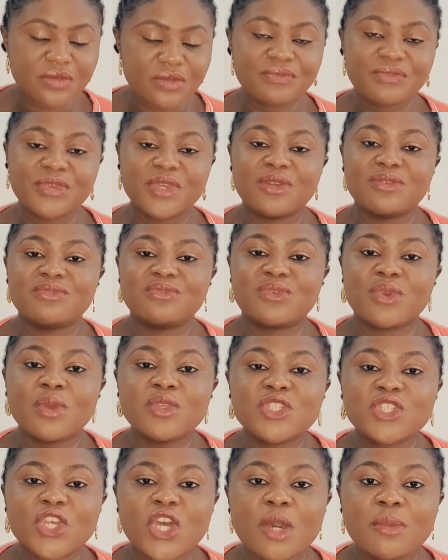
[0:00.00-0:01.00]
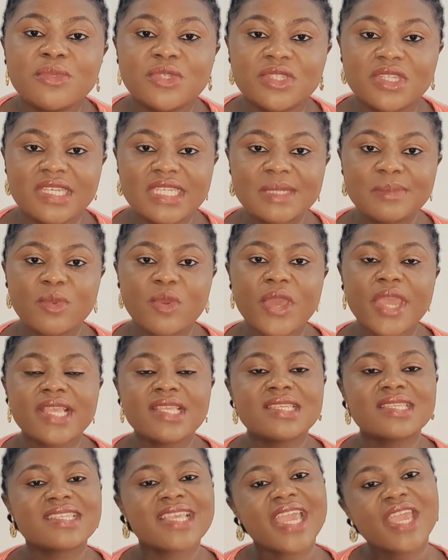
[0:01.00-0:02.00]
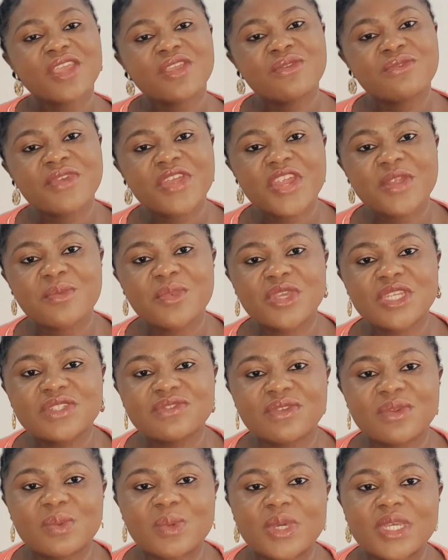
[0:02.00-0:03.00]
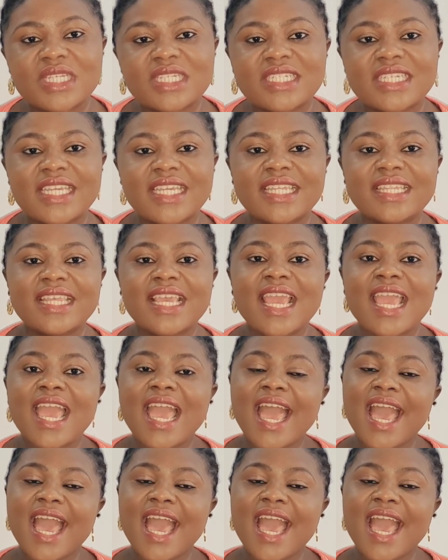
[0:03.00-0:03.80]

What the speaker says: If you have watched up to this point, thank you very much for watching.